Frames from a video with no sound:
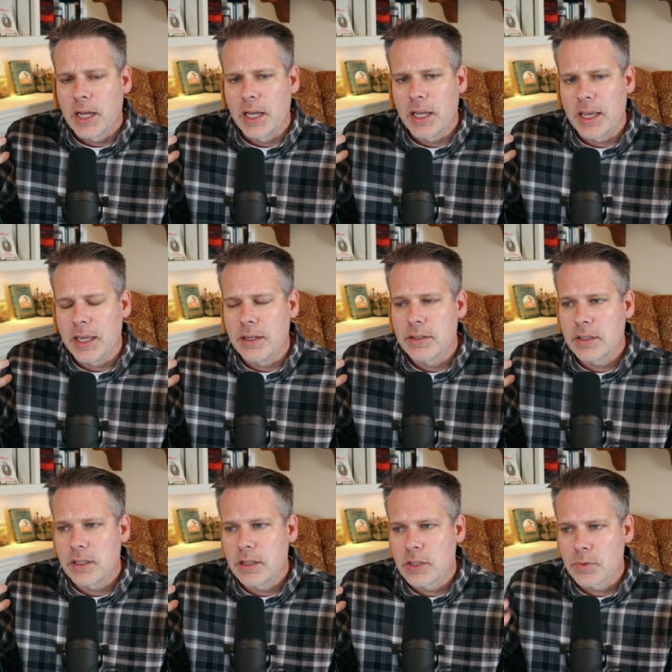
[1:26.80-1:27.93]
And
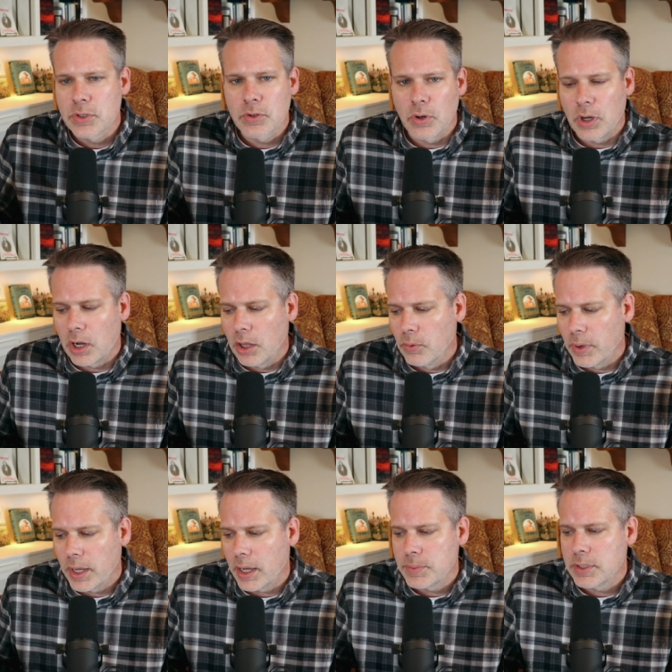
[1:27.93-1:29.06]
this was true all the
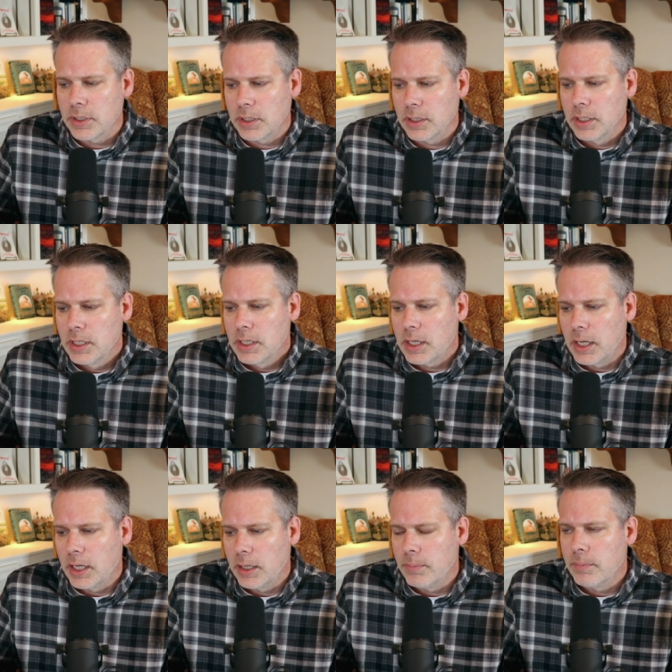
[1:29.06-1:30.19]
way up till
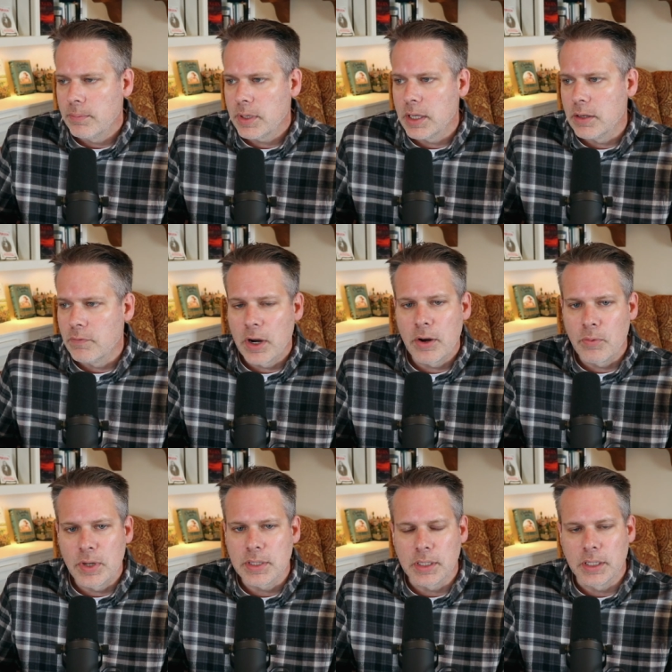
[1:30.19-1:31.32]
very
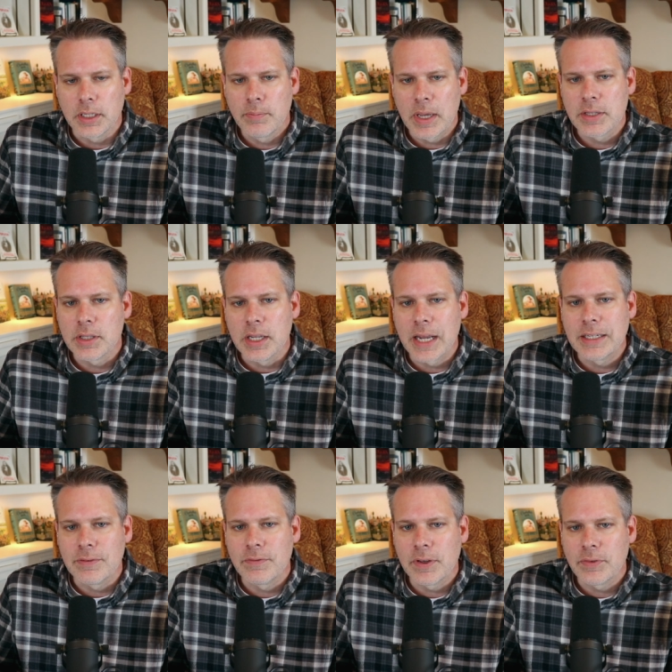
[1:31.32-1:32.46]
recently, basically the
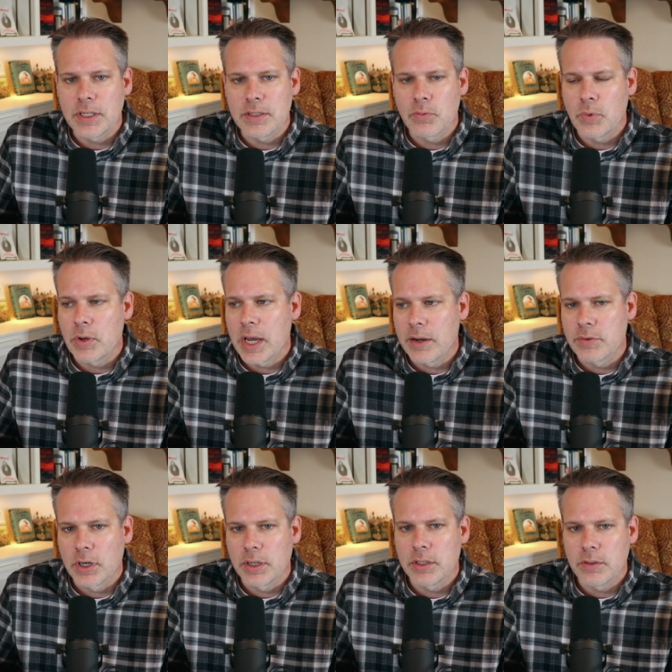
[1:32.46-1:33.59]
1950s, we kind of
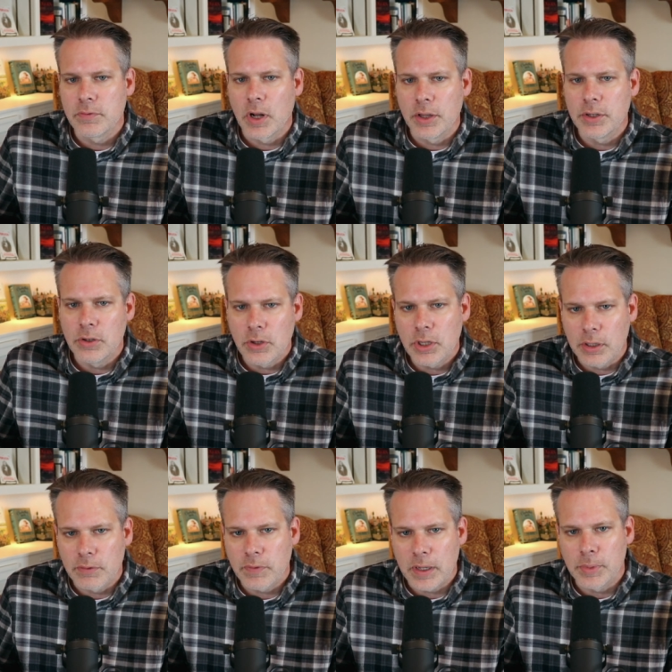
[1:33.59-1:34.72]
started to fall into
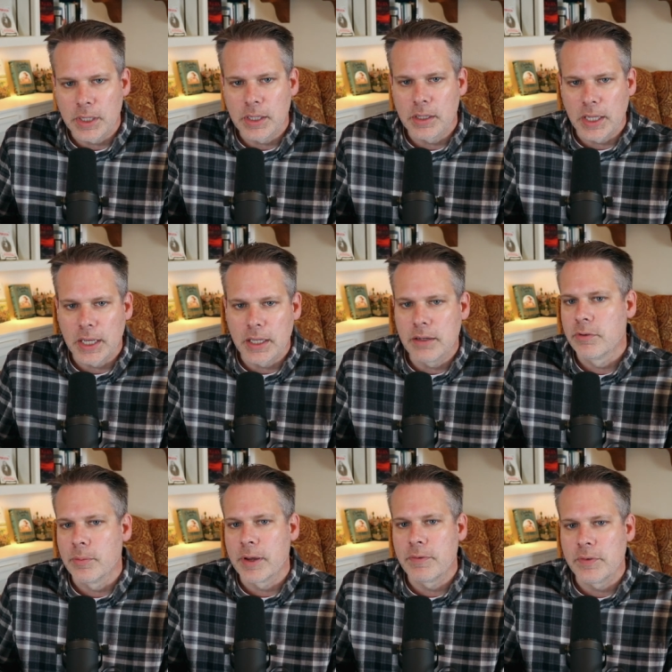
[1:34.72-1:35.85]
nuclear family land for
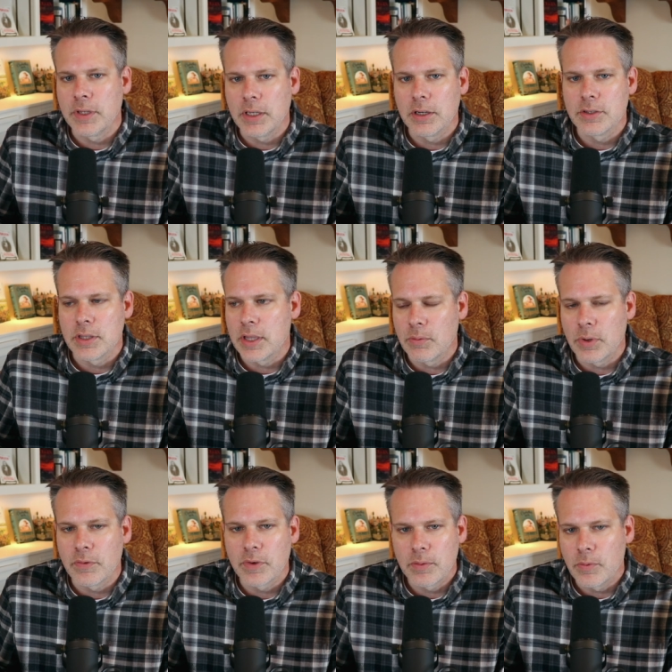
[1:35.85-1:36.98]
about 15 years. And then
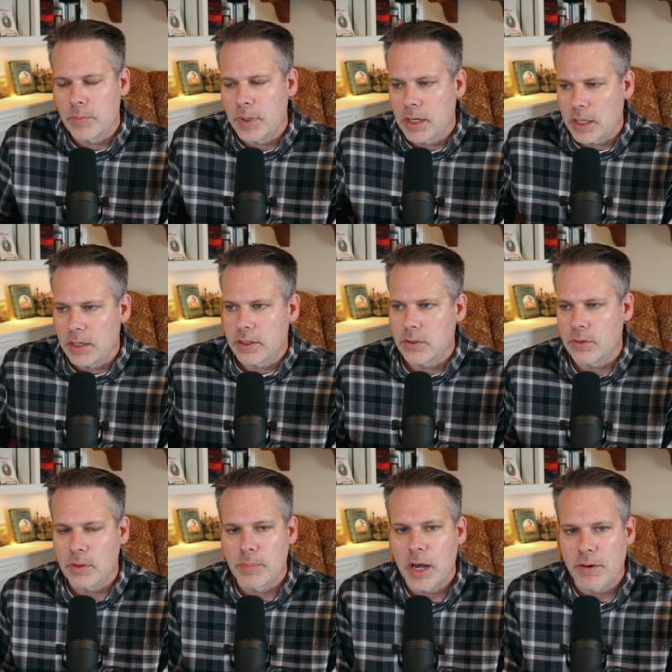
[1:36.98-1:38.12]
we've been into
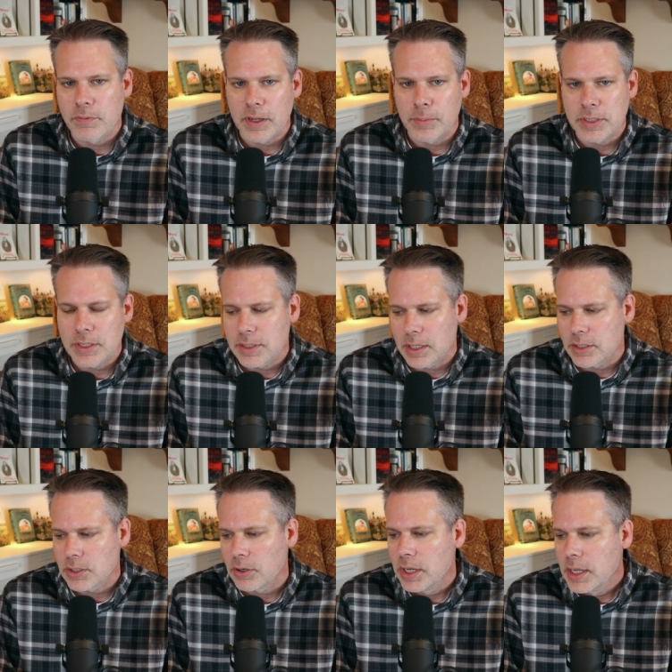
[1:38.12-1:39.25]
the modern family since then.
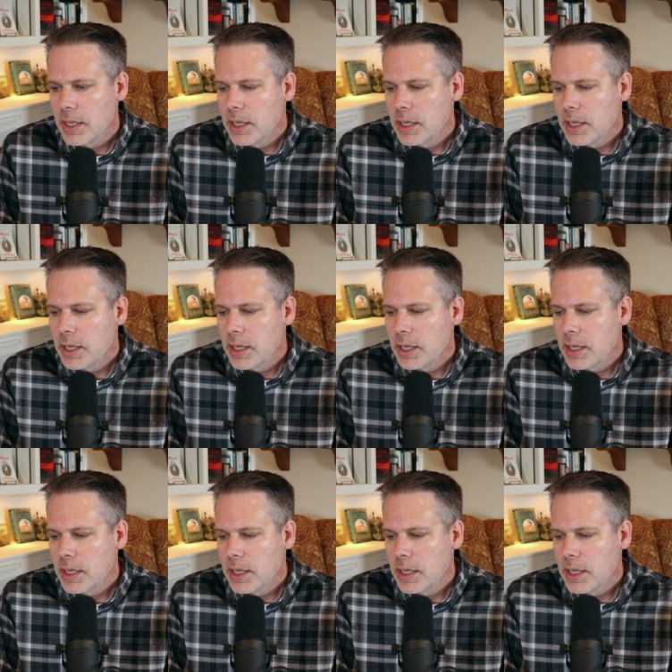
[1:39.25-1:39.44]
So